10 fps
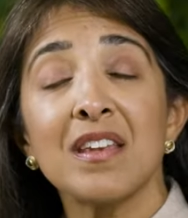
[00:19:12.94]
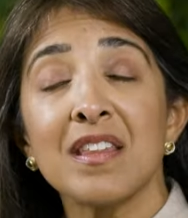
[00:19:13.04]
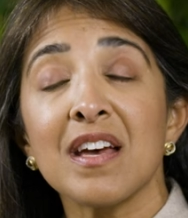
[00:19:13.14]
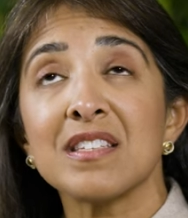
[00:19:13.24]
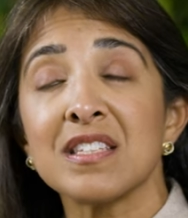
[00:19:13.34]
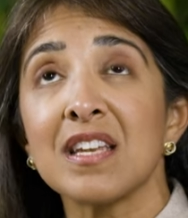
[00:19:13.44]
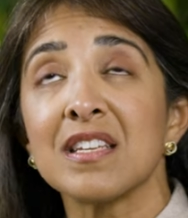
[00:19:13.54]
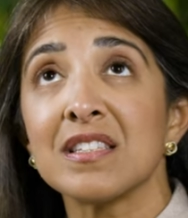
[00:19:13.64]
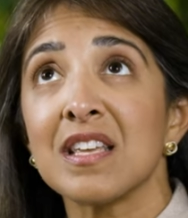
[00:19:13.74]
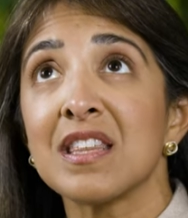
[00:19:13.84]
end of that
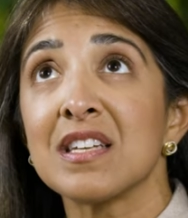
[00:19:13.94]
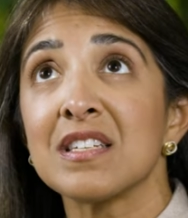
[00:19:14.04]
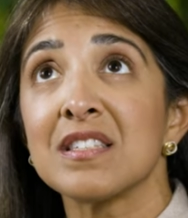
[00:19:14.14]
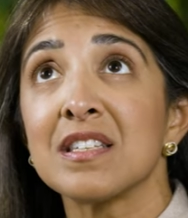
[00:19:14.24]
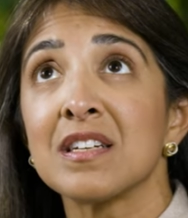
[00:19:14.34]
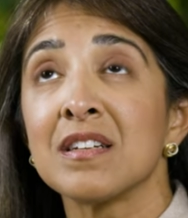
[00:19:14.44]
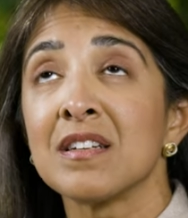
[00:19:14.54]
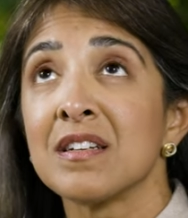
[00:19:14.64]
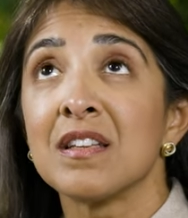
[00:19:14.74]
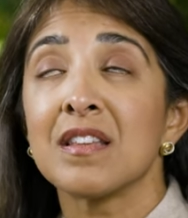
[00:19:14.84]
sentence, I think, is the
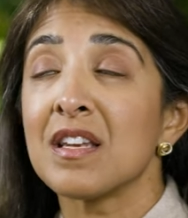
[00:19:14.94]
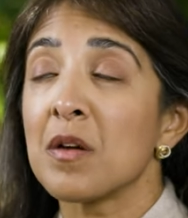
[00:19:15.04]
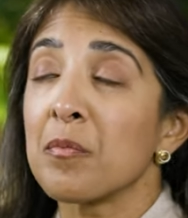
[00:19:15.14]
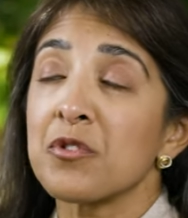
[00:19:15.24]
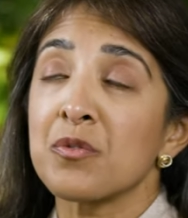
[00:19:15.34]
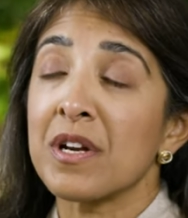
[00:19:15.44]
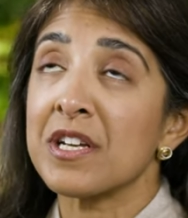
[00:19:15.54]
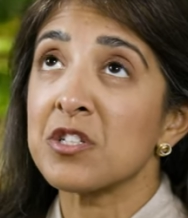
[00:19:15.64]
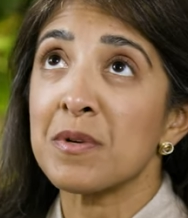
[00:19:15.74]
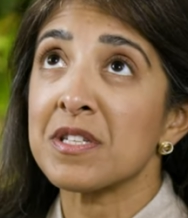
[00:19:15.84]
the numbers
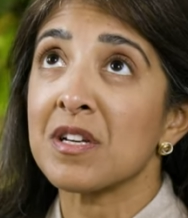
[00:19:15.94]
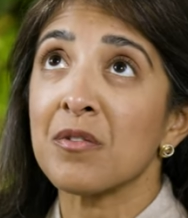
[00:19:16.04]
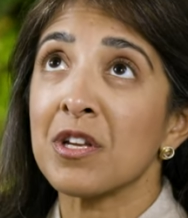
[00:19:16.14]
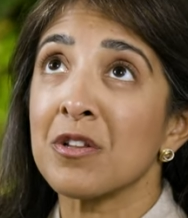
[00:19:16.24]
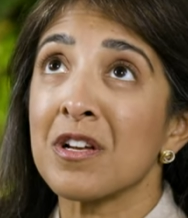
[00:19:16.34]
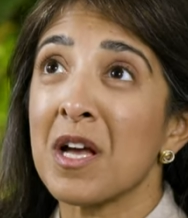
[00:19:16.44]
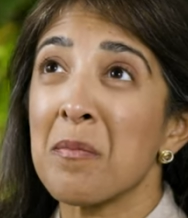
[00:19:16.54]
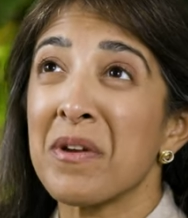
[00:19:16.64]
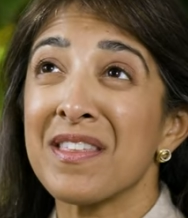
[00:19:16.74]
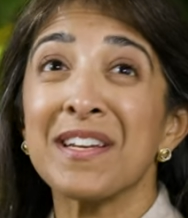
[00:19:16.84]
range based on what you look
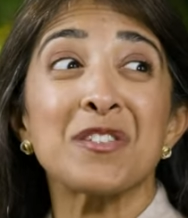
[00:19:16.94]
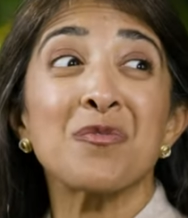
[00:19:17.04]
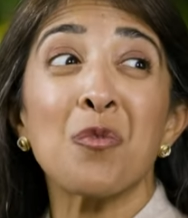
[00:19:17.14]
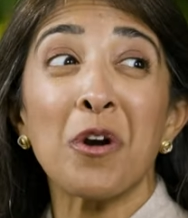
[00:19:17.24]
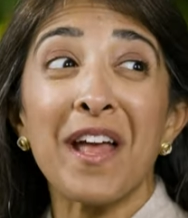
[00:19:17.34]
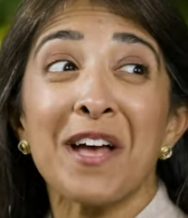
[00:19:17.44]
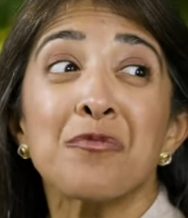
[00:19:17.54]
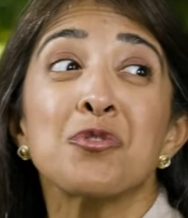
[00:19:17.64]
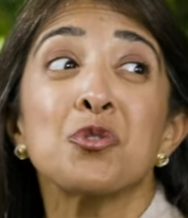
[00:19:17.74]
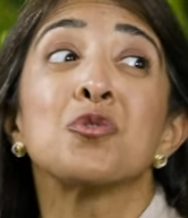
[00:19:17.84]
at, but I think it's four and a
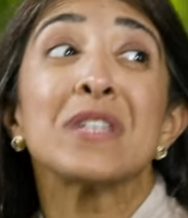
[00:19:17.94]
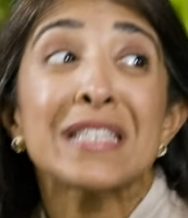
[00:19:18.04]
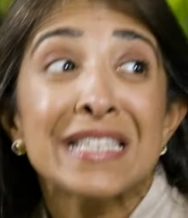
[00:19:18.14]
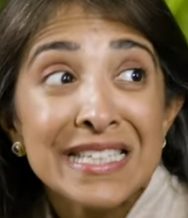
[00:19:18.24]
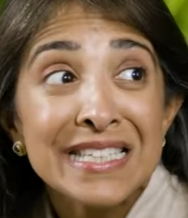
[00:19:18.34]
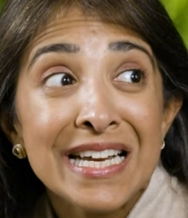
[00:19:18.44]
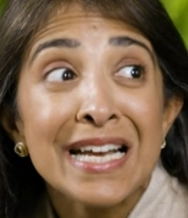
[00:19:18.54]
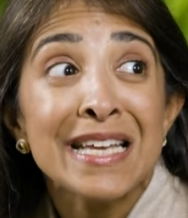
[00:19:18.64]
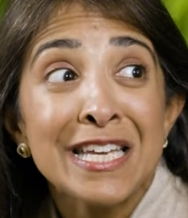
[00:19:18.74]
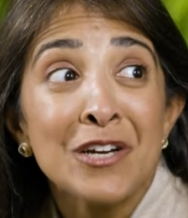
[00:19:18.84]
half trillion
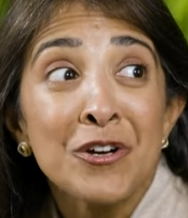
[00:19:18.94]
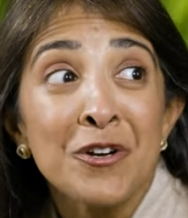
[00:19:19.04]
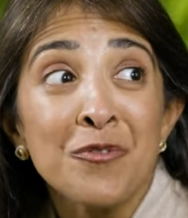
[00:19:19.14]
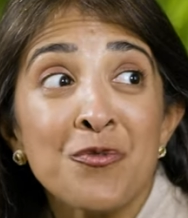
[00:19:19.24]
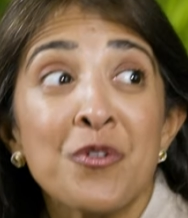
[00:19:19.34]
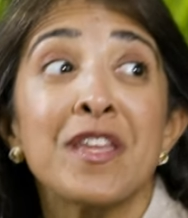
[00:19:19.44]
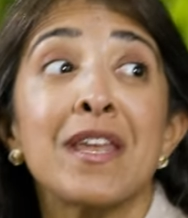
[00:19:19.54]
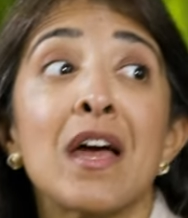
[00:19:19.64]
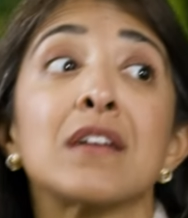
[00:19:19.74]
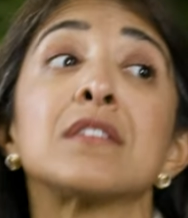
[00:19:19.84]
a year for the
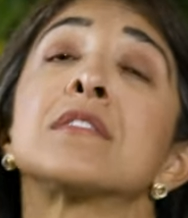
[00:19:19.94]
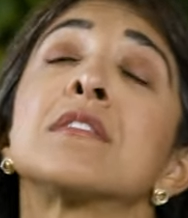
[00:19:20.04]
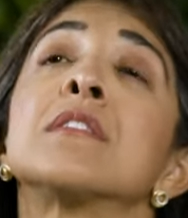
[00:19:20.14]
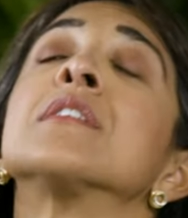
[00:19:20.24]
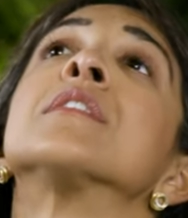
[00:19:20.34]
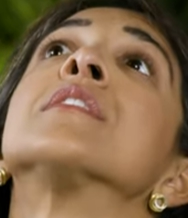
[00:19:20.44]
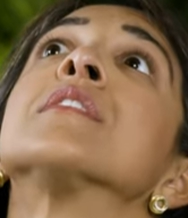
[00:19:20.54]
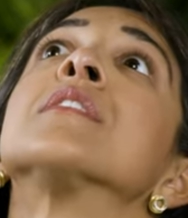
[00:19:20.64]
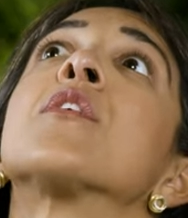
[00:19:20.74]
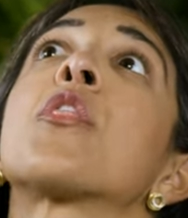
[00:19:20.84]
next
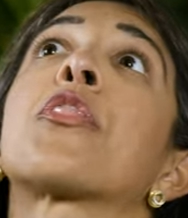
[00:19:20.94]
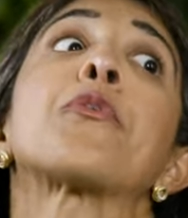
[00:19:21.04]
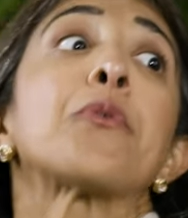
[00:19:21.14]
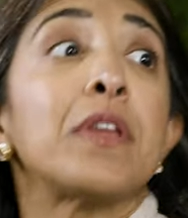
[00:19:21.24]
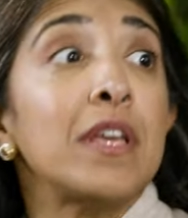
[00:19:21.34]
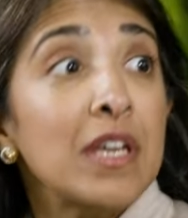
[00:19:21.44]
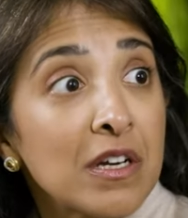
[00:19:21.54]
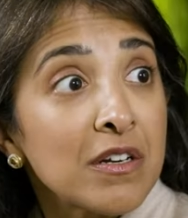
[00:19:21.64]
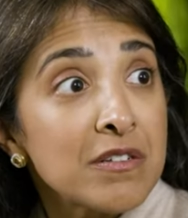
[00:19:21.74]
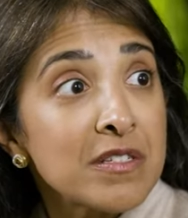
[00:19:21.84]
30
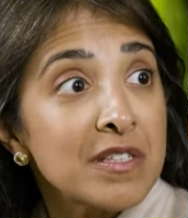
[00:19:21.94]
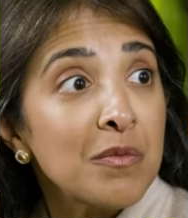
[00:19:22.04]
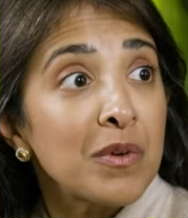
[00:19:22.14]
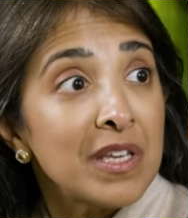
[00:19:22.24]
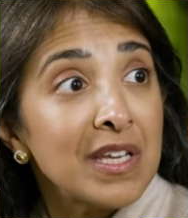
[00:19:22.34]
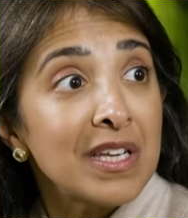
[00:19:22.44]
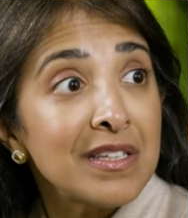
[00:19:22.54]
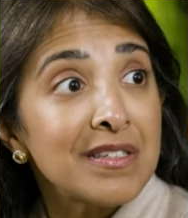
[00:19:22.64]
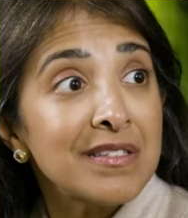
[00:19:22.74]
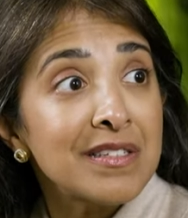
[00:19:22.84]
years that we
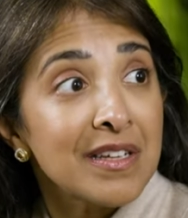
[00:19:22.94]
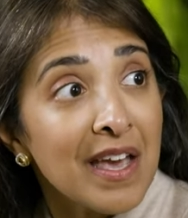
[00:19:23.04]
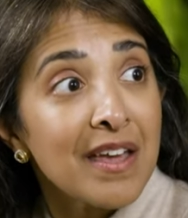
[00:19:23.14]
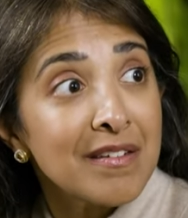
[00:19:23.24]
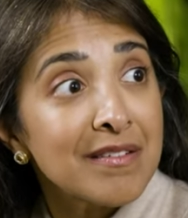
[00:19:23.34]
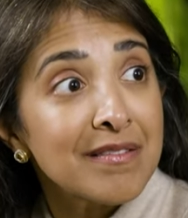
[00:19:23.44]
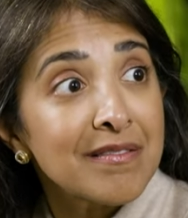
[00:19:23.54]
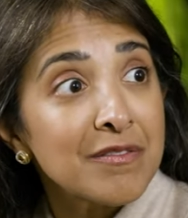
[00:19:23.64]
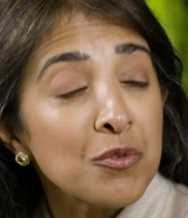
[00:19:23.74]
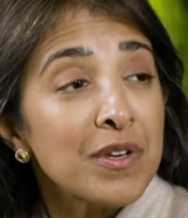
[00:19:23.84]
need to get
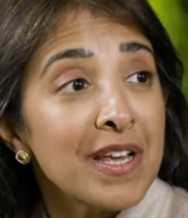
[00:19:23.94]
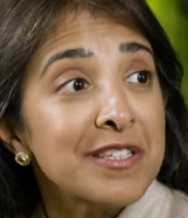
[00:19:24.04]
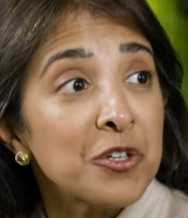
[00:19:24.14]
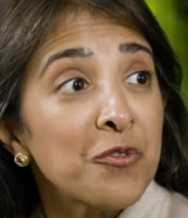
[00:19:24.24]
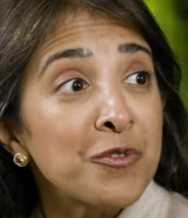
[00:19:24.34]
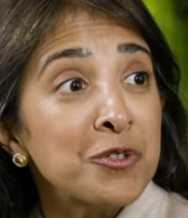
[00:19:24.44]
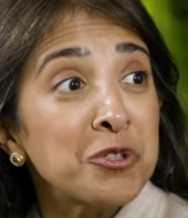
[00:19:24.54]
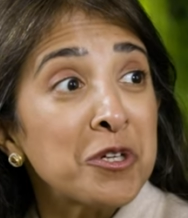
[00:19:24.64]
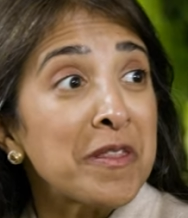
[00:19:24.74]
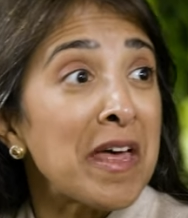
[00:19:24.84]
to a net zero
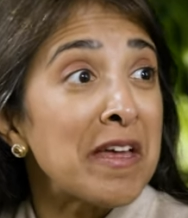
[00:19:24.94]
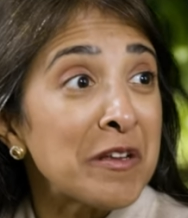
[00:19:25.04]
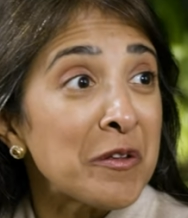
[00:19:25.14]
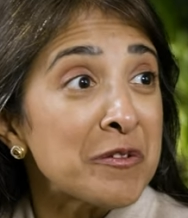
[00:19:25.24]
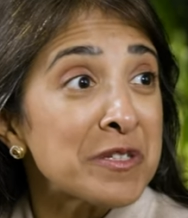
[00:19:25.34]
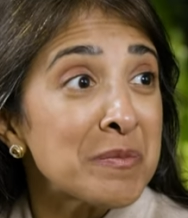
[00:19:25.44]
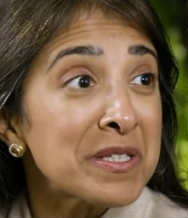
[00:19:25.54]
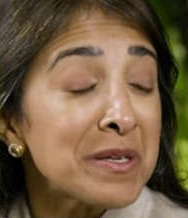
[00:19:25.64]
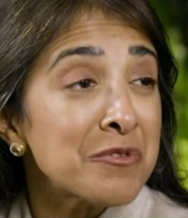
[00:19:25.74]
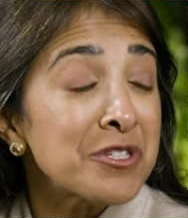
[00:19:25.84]
future and that you know there's some
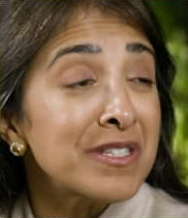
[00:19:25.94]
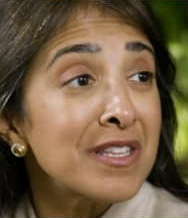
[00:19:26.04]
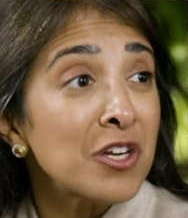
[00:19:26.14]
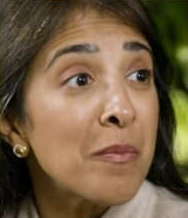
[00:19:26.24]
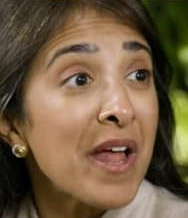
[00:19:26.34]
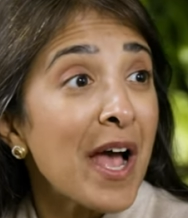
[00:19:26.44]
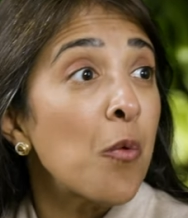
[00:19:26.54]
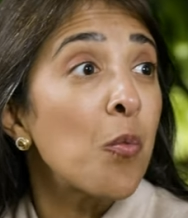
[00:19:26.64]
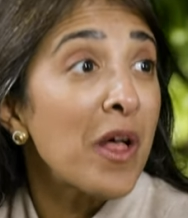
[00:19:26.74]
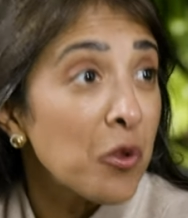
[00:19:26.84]
assumptions in there about how
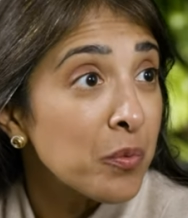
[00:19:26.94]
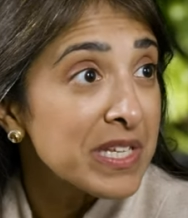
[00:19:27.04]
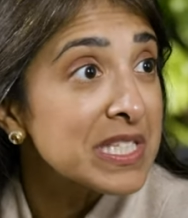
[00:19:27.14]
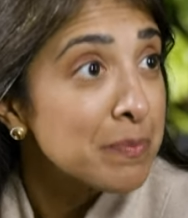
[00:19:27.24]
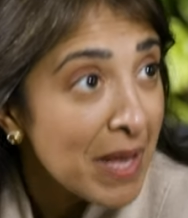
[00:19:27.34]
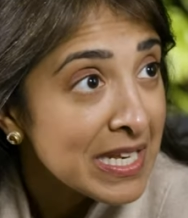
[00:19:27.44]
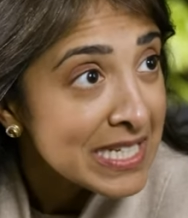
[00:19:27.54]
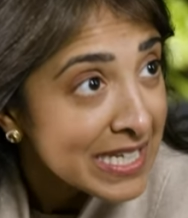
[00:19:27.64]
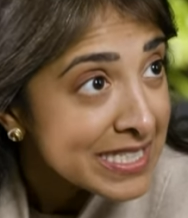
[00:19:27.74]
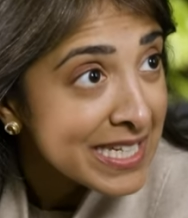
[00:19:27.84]
well we spend
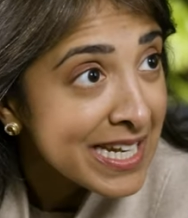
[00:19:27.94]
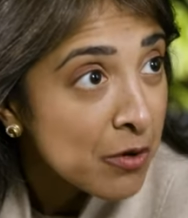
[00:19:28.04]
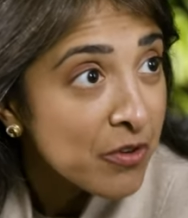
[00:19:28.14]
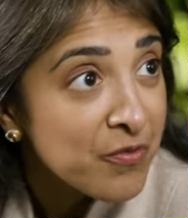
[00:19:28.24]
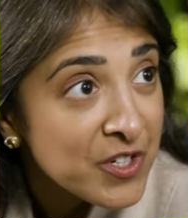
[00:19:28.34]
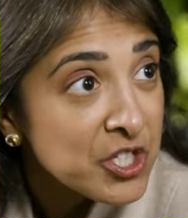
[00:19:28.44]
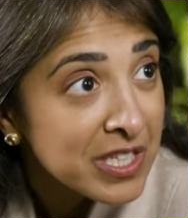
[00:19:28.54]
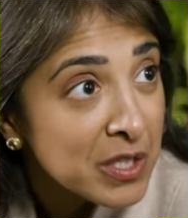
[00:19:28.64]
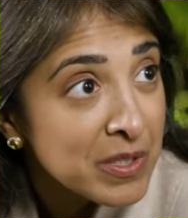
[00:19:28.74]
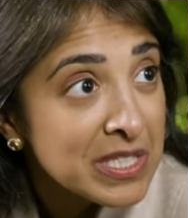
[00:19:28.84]
it and how
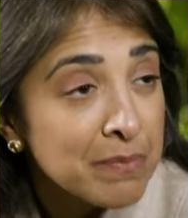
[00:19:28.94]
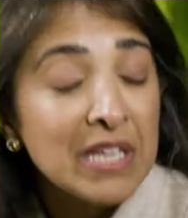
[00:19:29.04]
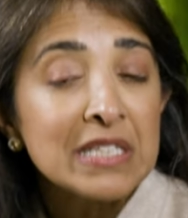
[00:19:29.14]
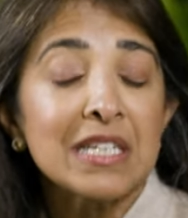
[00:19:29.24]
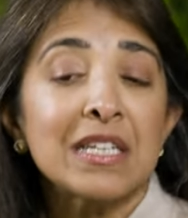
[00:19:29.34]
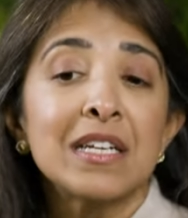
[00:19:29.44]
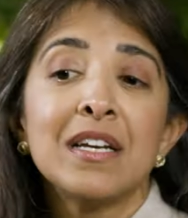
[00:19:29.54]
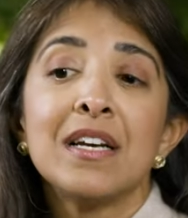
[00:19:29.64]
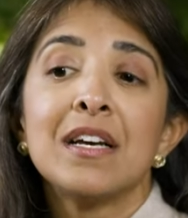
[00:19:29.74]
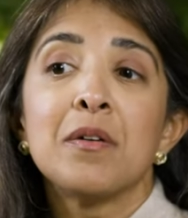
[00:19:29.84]
efficiently we spend it
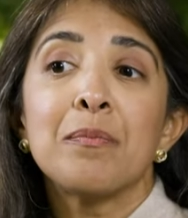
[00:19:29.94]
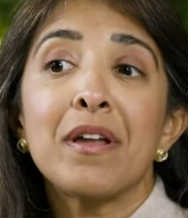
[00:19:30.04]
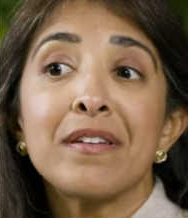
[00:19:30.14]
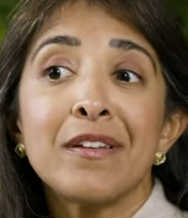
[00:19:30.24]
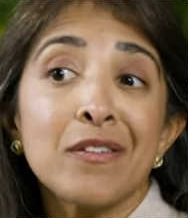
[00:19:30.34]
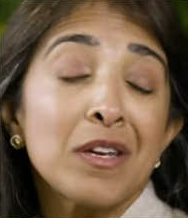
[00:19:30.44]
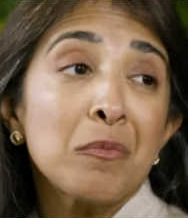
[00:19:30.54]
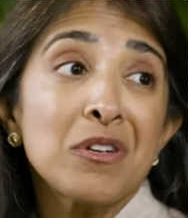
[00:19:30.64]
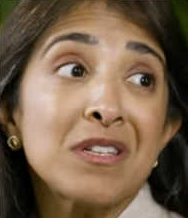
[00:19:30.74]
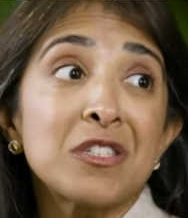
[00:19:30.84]
but you know the
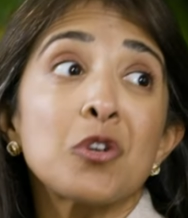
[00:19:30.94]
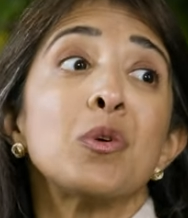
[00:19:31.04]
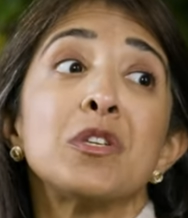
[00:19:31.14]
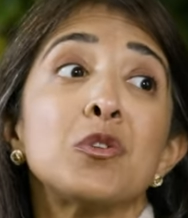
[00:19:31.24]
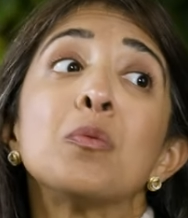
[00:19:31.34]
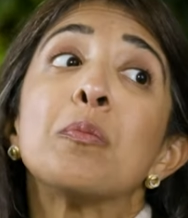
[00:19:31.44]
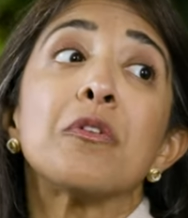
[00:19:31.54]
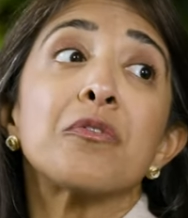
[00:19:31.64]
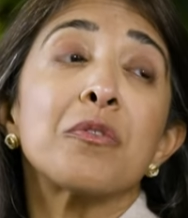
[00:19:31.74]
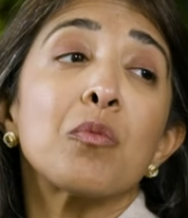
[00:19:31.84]
number needs to
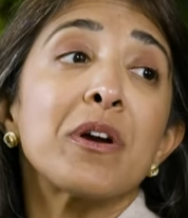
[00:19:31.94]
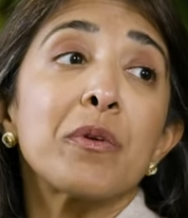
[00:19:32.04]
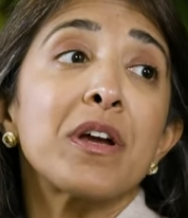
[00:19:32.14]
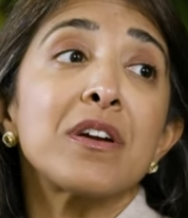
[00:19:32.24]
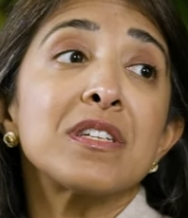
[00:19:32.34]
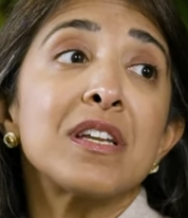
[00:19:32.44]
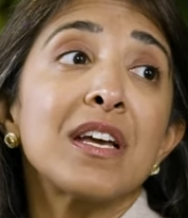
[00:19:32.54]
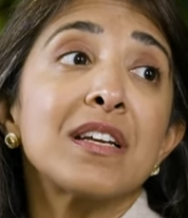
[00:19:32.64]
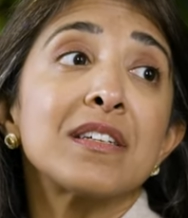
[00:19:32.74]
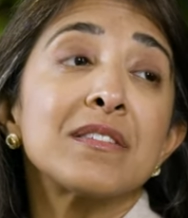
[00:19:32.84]
quintuple from where we are today